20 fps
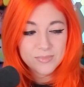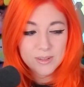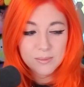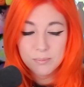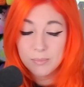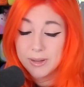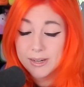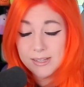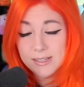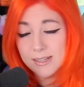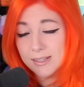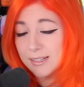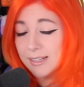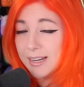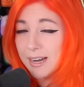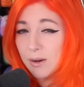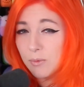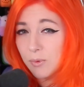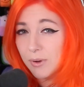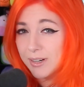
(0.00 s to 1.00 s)
basically,
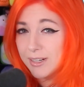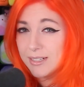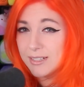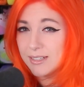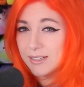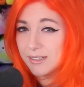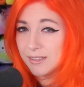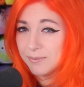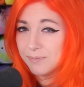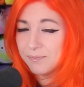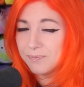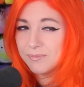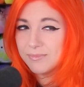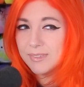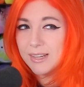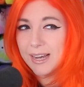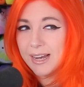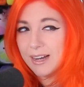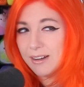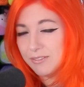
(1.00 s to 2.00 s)
I wanted to
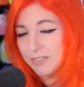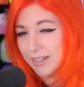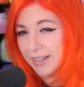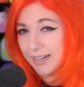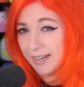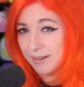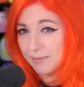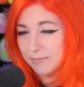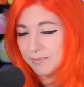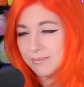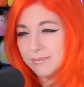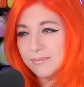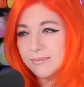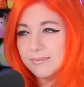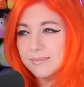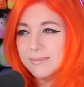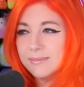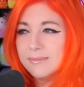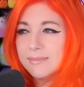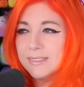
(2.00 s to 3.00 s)
have a
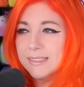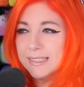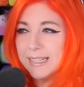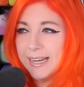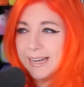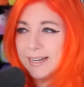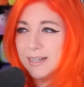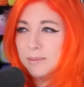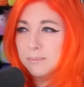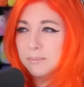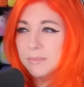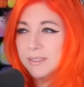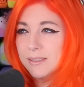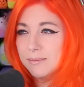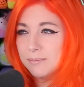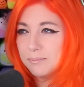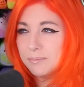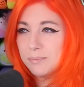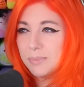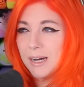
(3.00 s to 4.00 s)
lamb
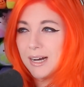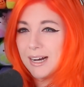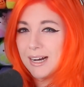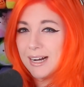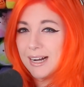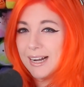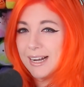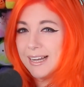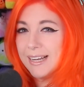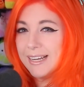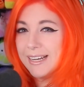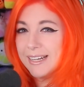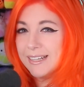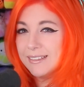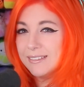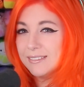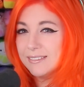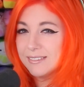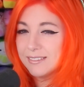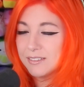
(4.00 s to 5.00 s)

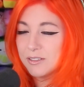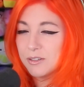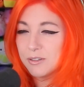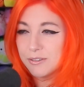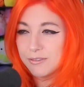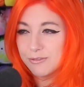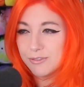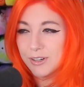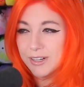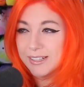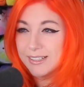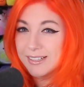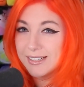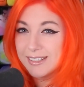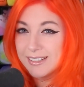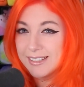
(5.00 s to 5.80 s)
pie. Her friend,